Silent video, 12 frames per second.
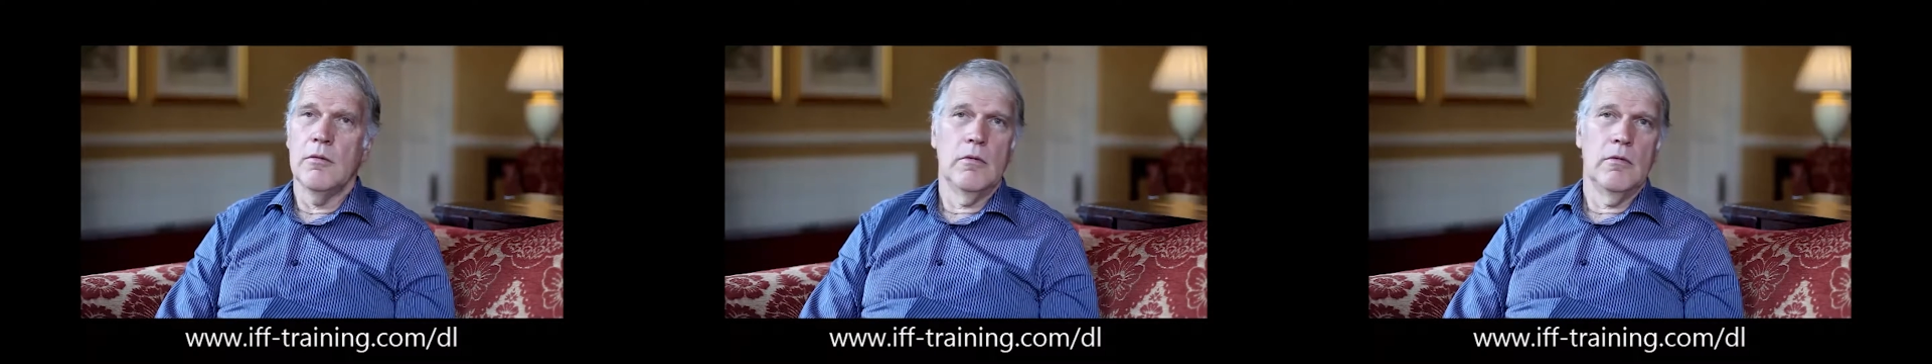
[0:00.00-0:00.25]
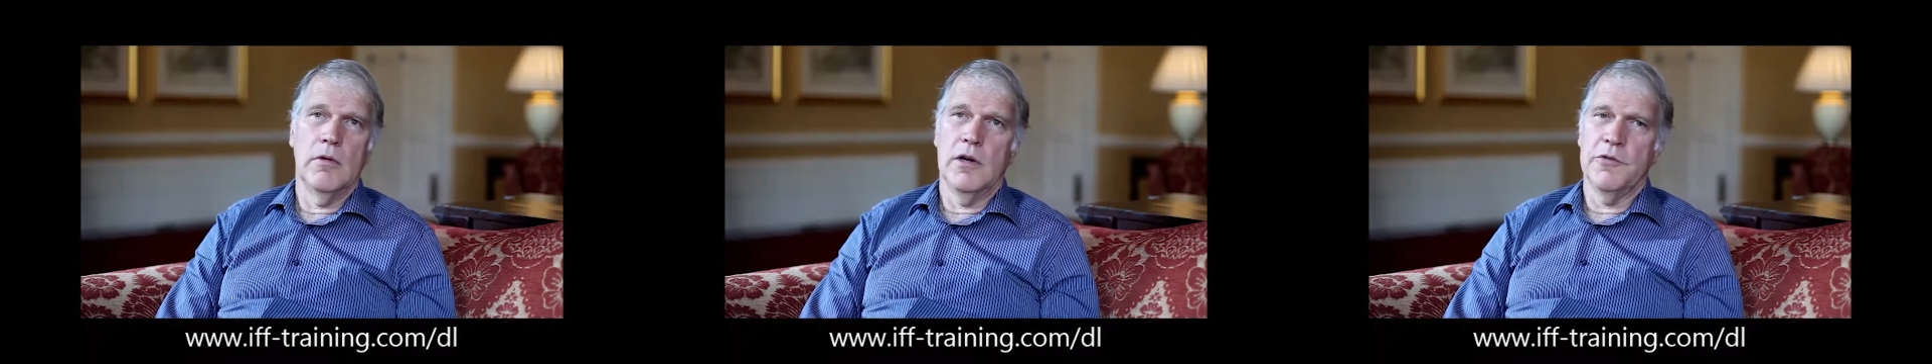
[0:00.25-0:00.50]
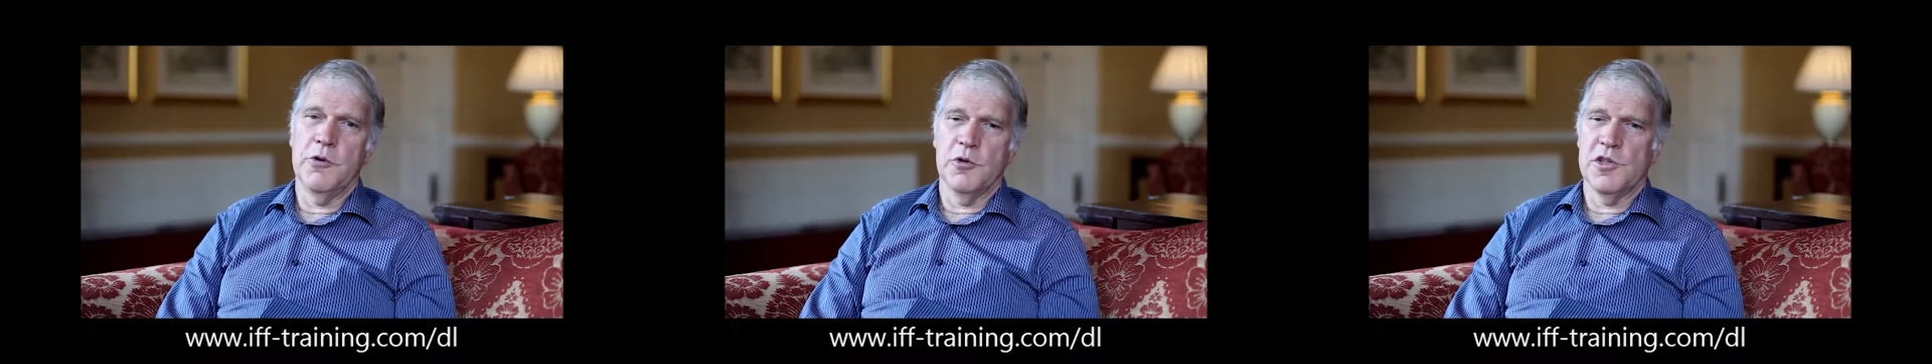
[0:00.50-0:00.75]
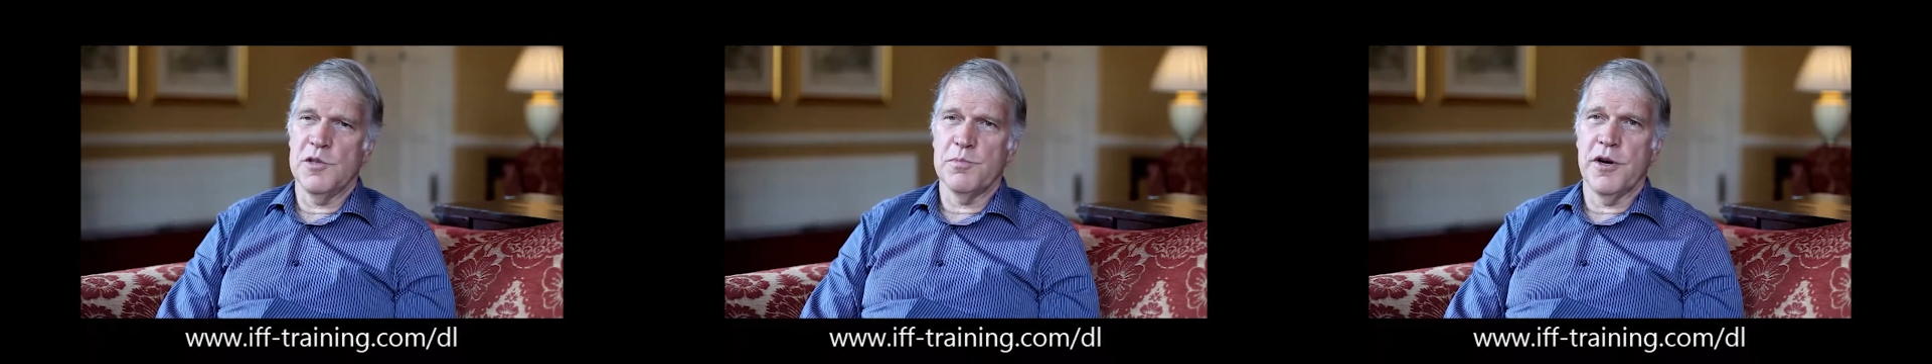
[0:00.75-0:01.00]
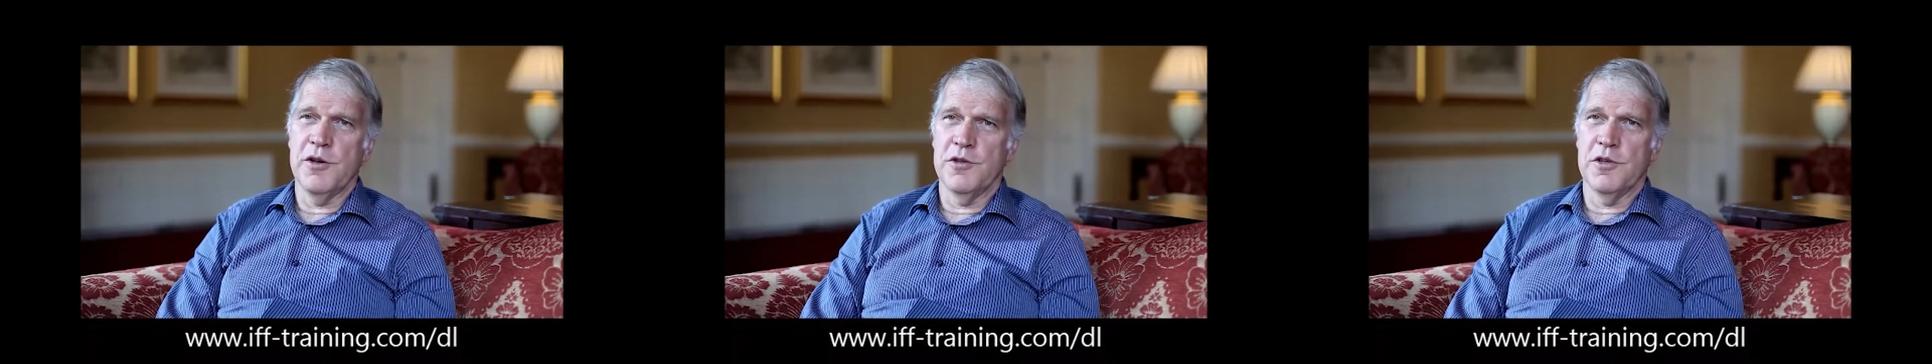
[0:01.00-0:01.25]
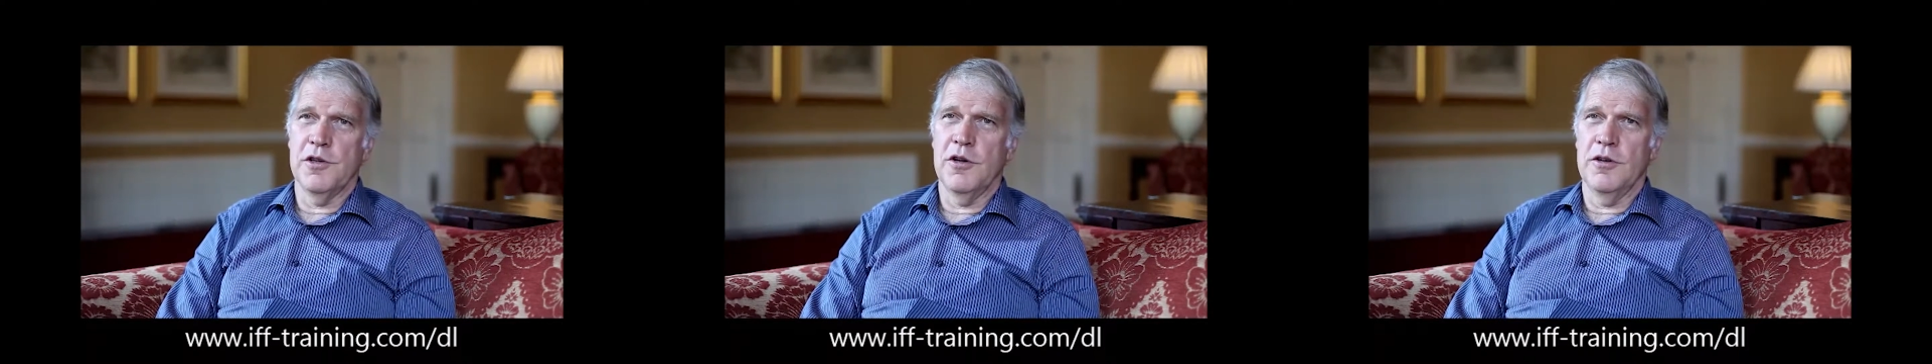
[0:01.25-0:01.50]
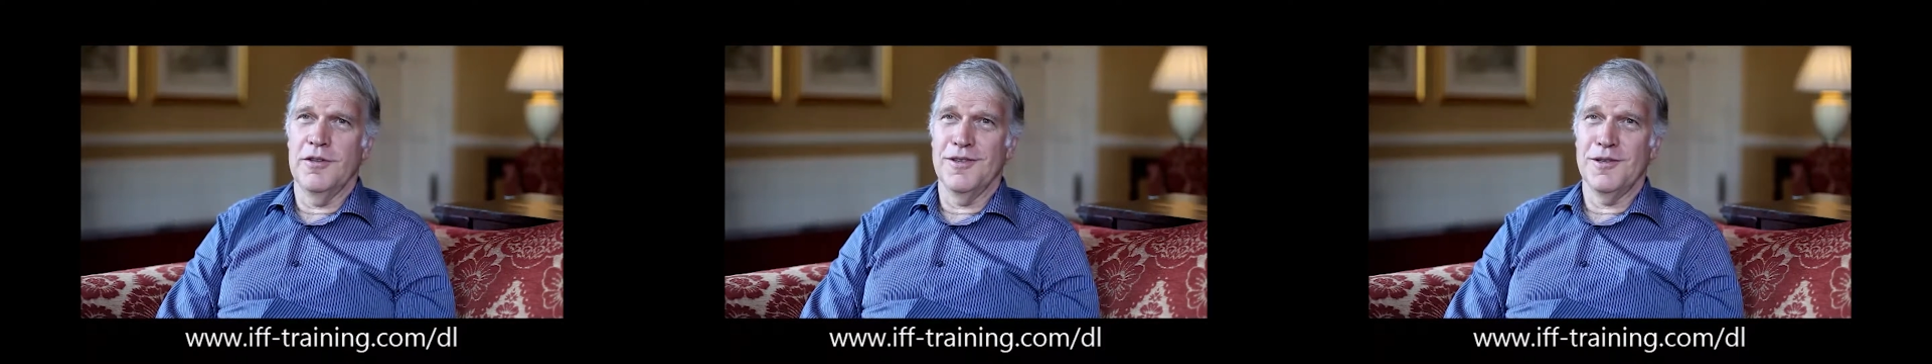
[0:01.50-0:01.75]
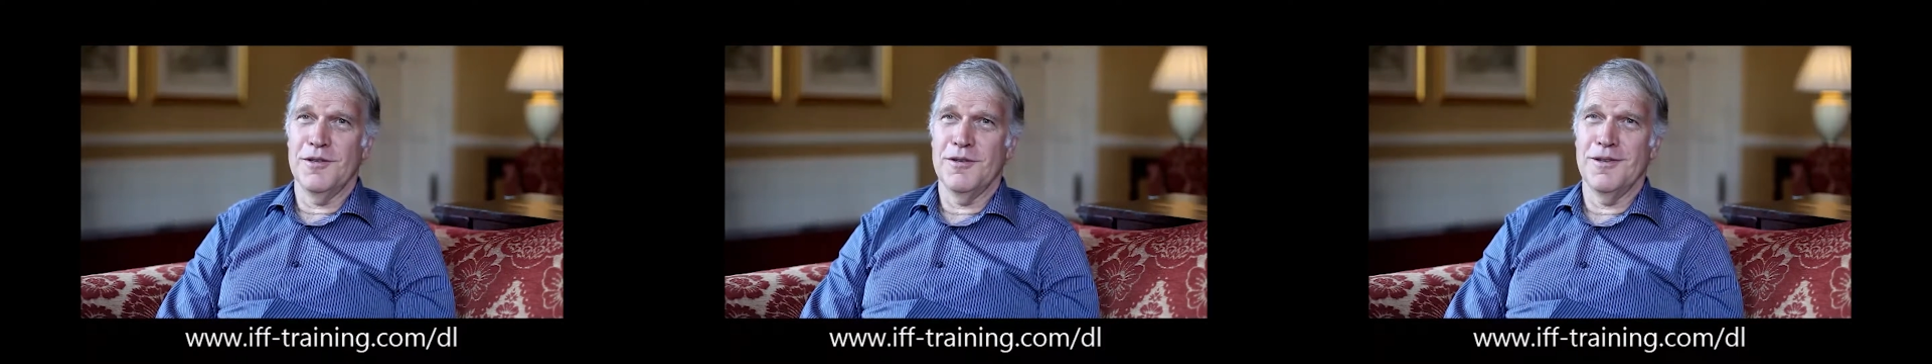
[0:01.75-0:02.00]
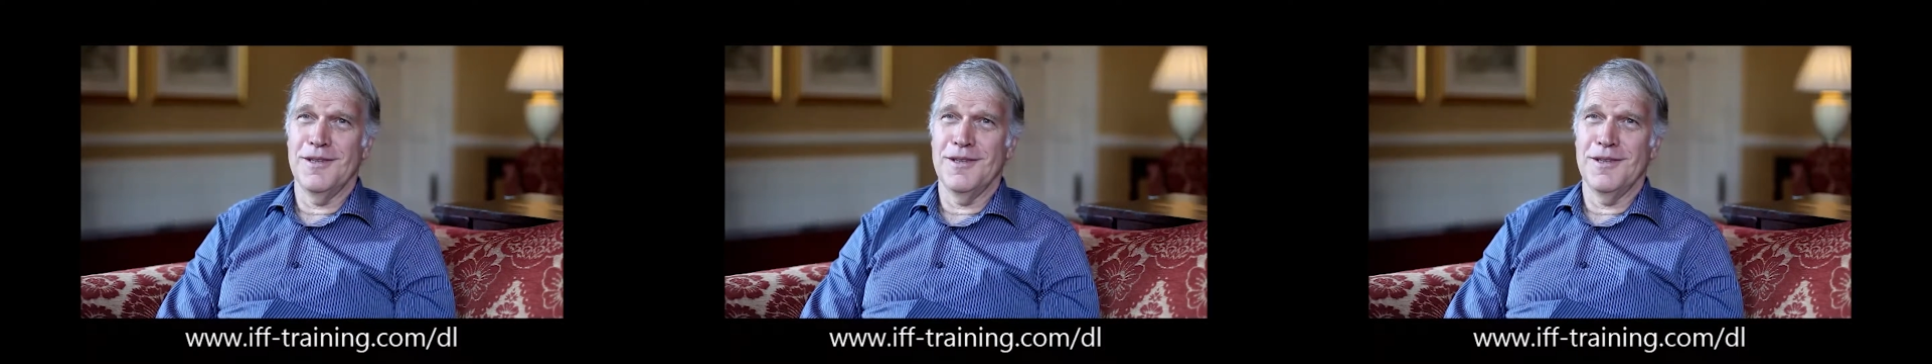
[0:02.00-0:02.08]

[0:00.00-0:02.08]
Well, of course, there's pros and cons